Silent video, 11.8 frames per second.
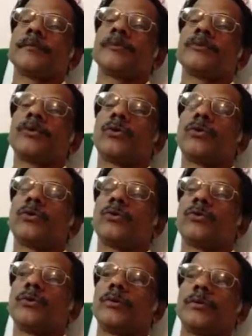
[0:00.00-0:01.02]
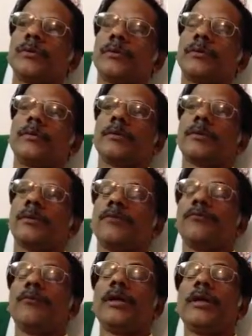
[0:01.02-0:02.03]
So
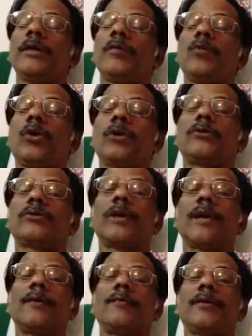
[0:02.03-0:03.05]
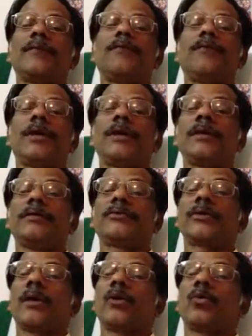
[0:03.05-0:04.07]
if we want to have a very
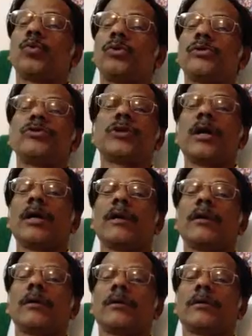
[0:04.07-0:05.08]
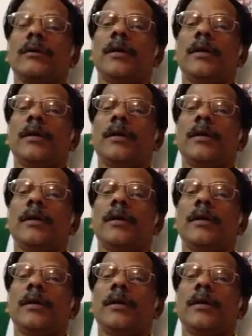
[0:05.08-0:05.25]
sound child,